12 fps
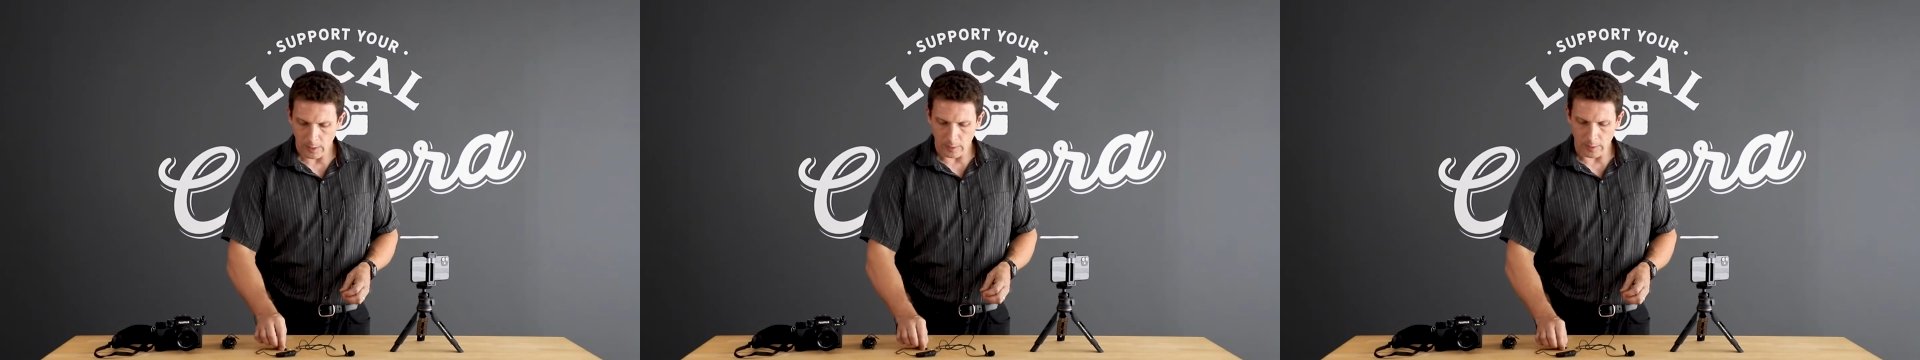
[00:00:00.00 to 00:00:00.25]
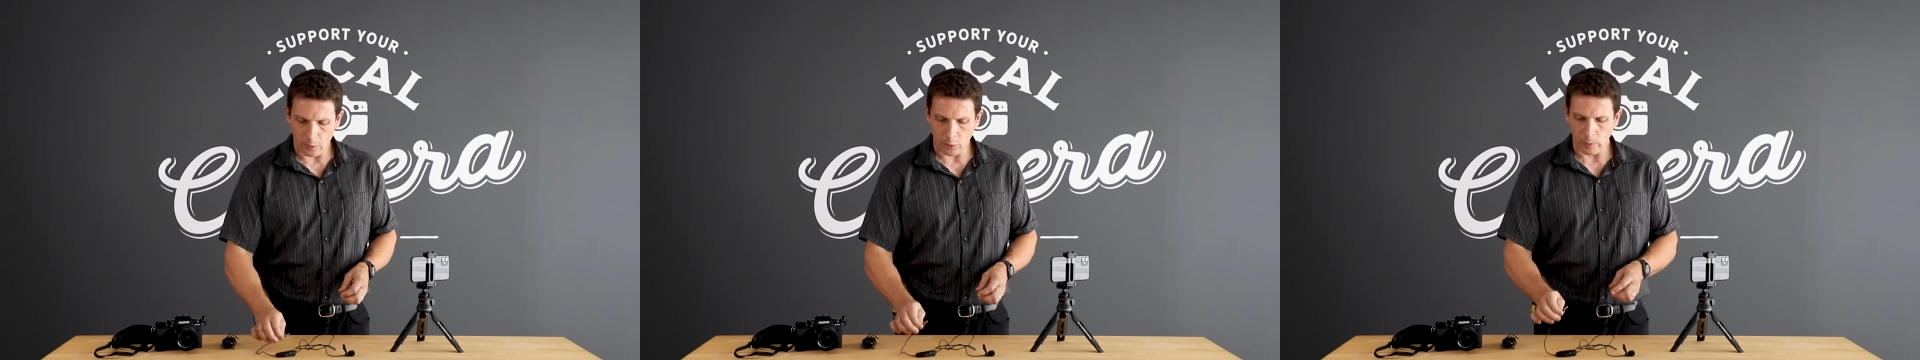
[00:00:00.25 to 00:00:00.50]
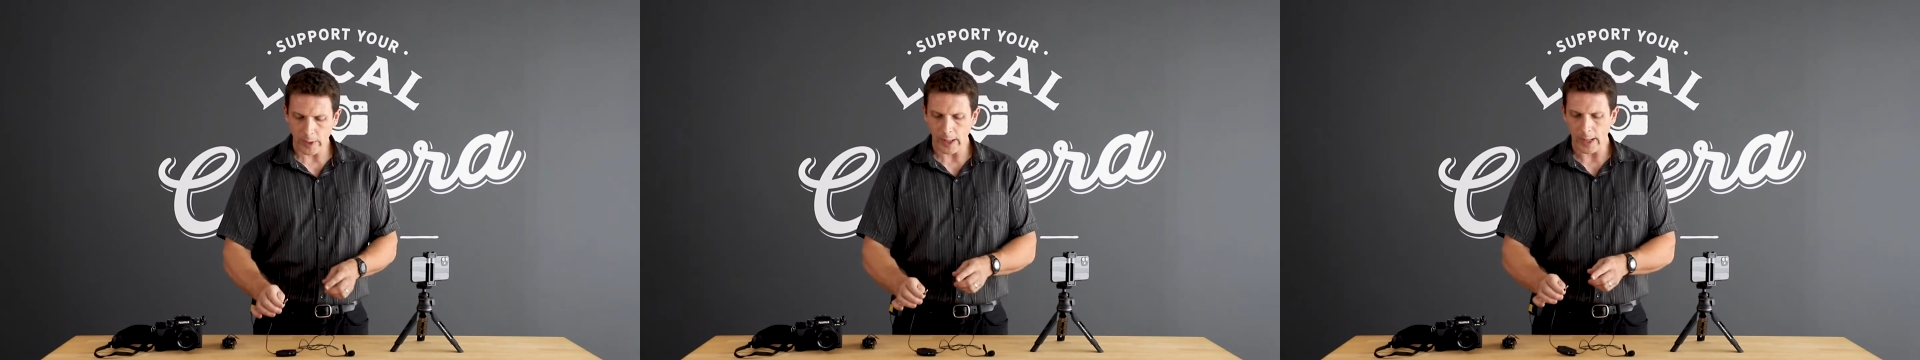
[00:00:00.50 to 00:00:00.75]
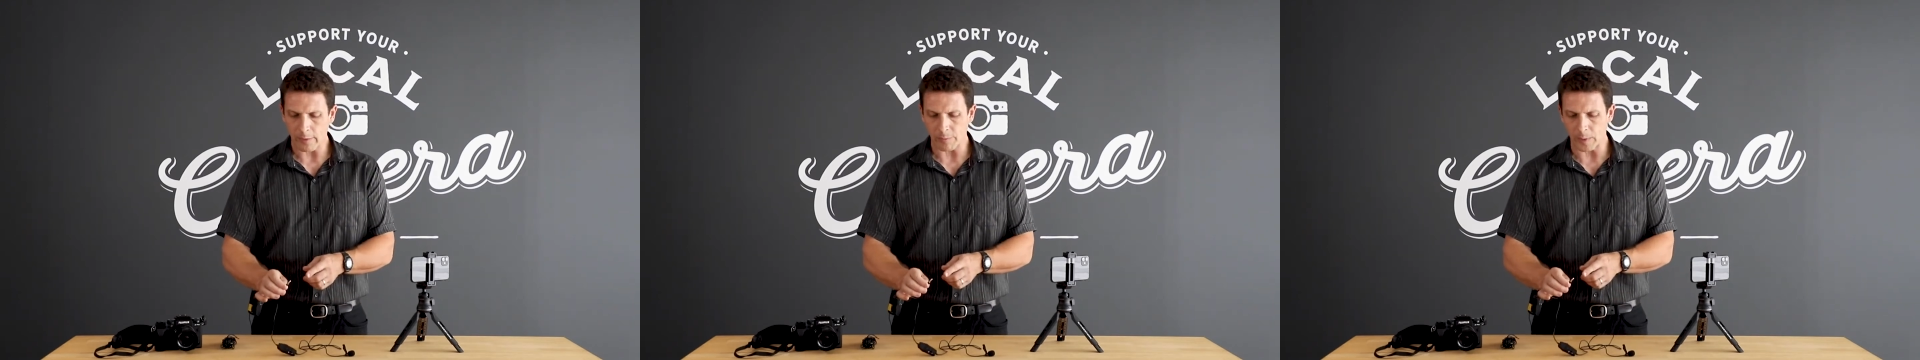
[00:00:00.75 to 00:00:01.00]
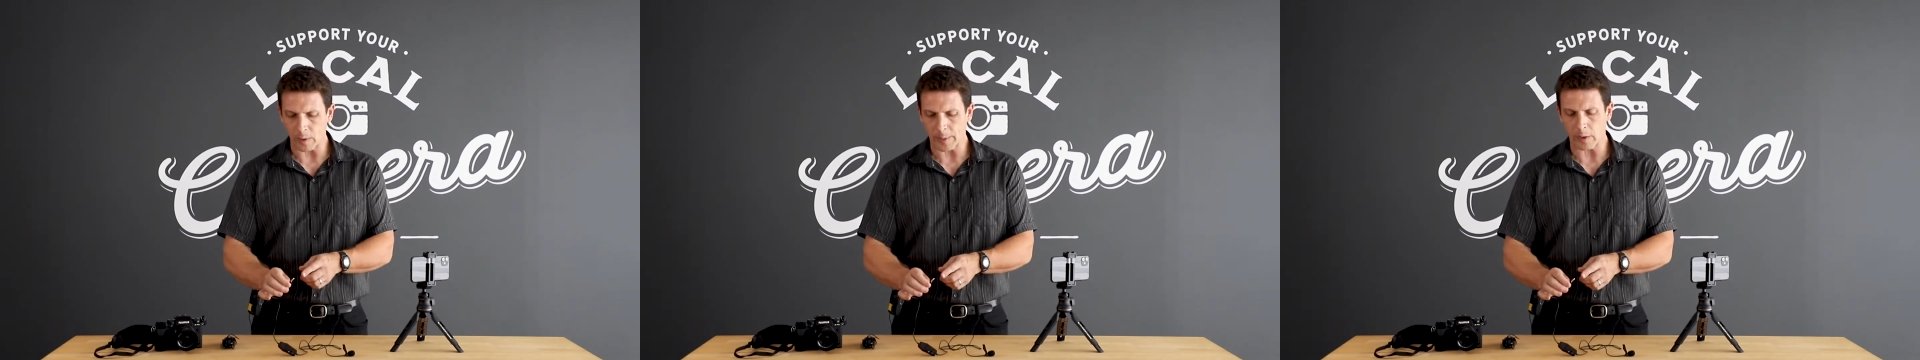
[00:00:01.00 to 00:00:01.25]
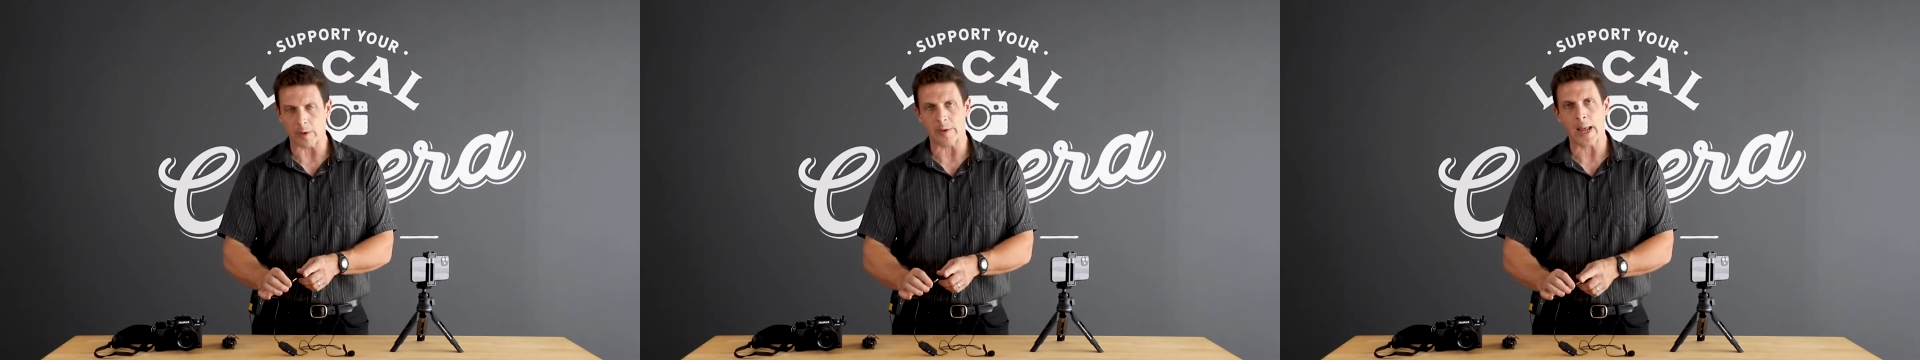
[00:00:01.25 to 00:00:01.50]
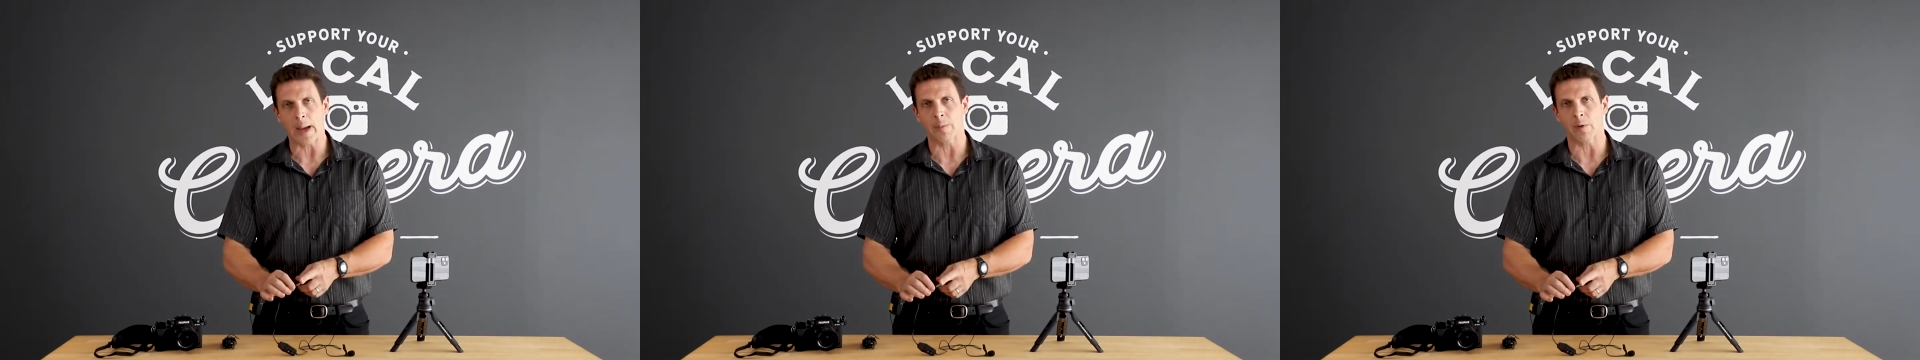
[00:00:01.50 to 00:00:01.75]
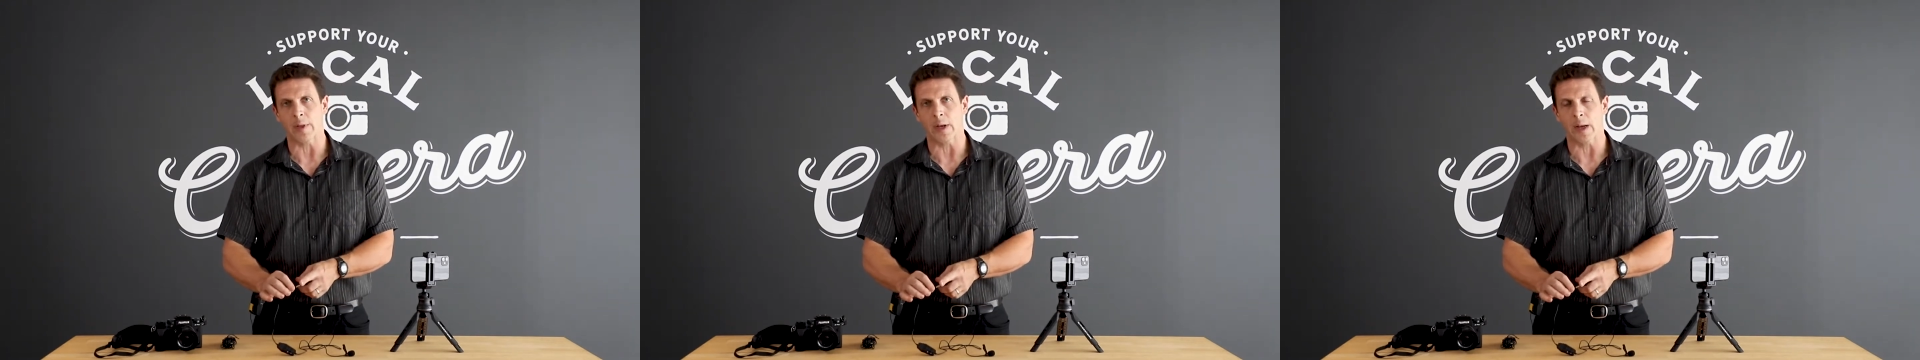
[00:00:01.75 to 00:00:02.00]
this 3.5mm
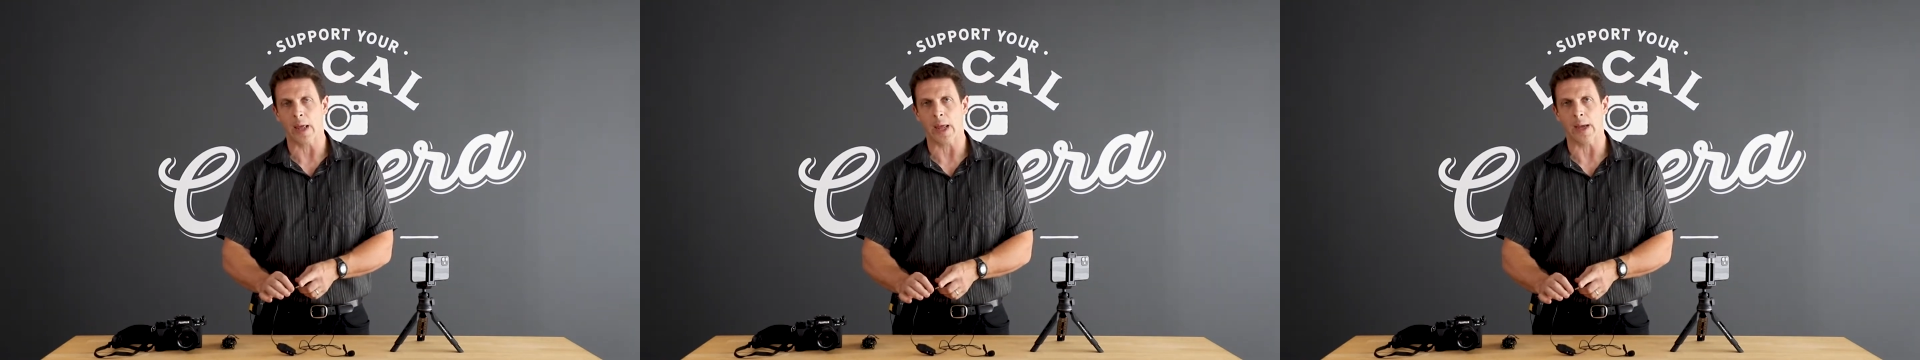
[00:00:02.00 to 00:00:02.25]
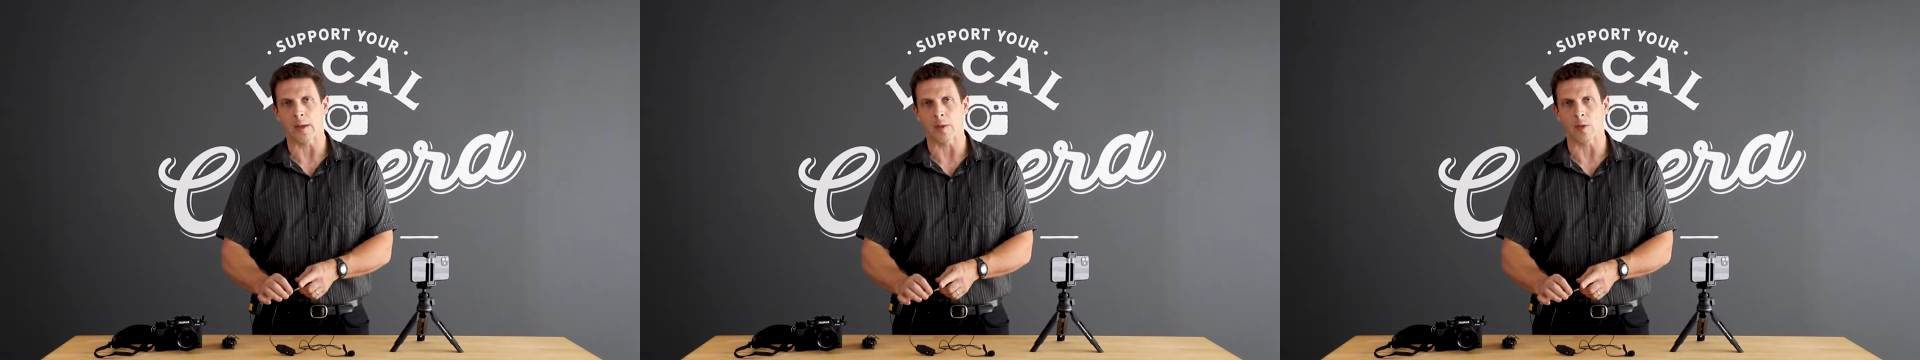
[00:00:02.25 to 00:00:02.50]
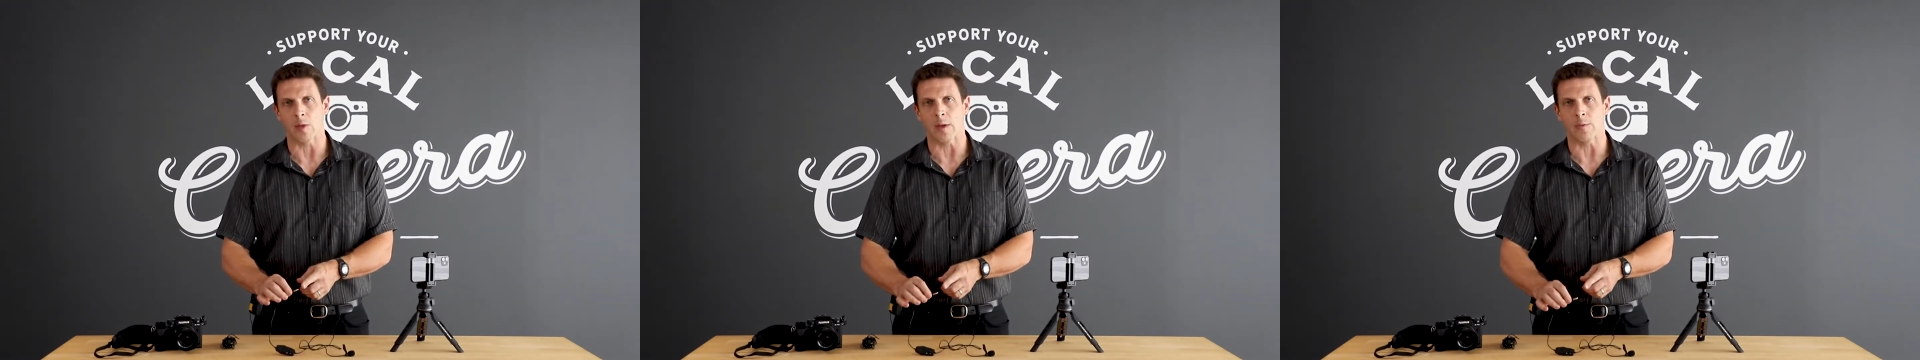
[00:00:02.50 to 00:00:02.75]
adapter that it has,